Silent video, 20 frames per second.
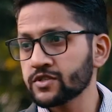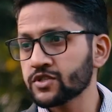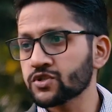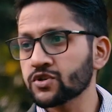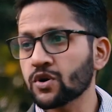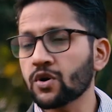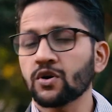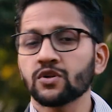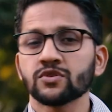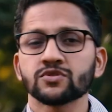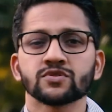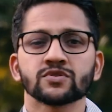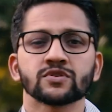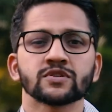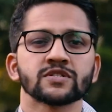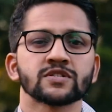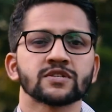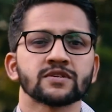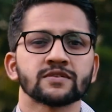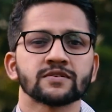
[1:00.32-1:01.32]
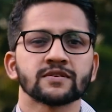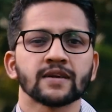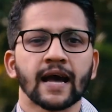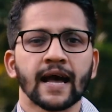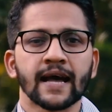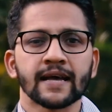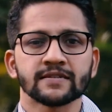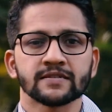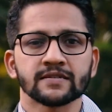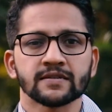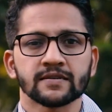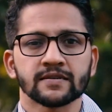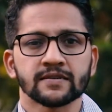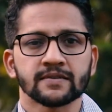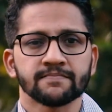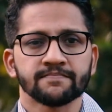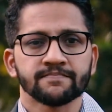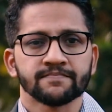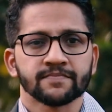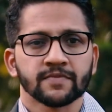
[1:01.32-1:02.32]
is also considered as a
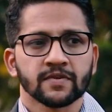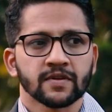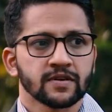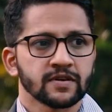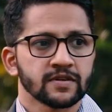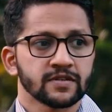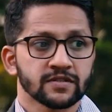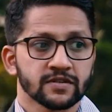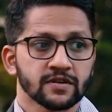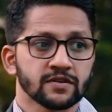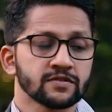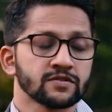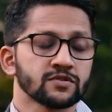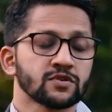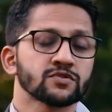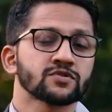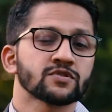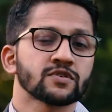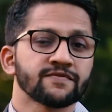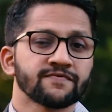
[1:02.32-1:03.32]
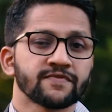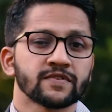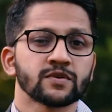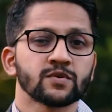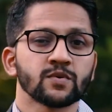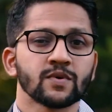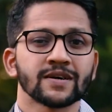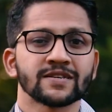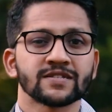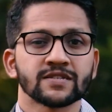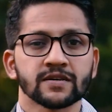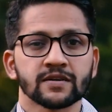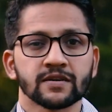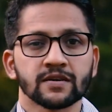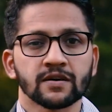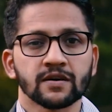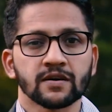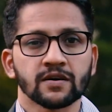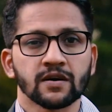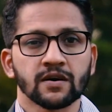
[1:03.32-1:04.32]
is also referred to as a
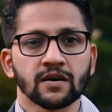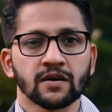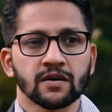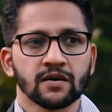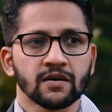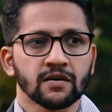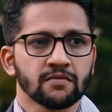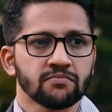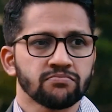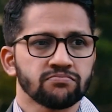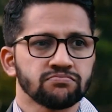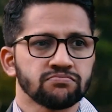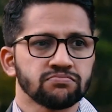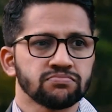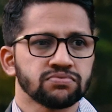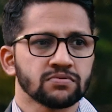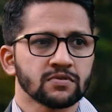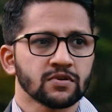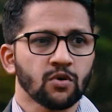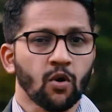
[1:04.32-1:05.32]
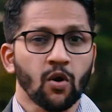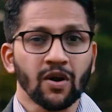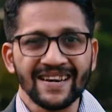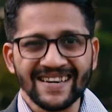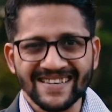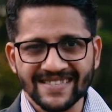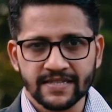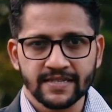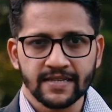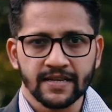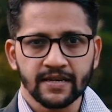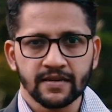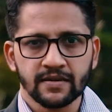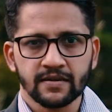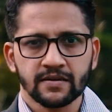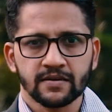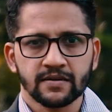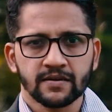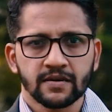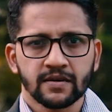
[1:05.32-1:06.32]
coiled snake,
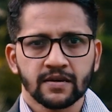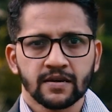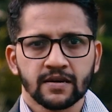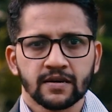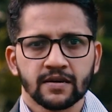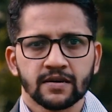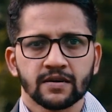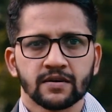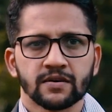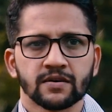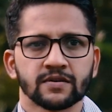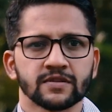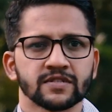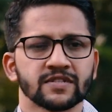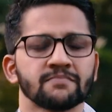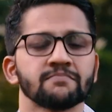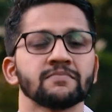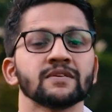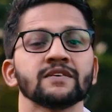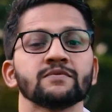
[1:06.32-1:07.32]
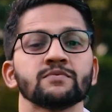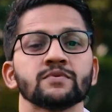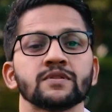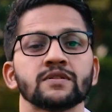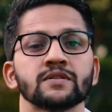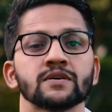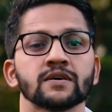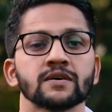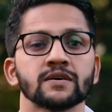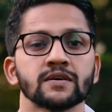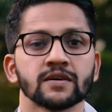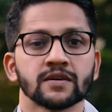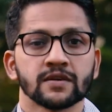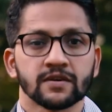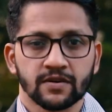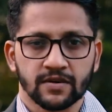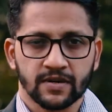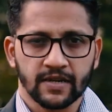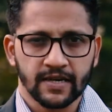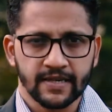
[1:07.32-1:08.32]
resembling with the
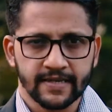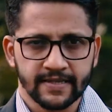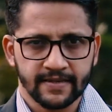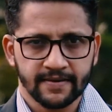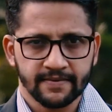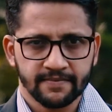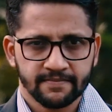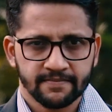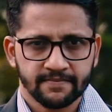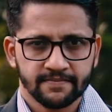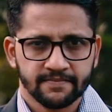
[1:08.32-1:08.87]
Kundalini.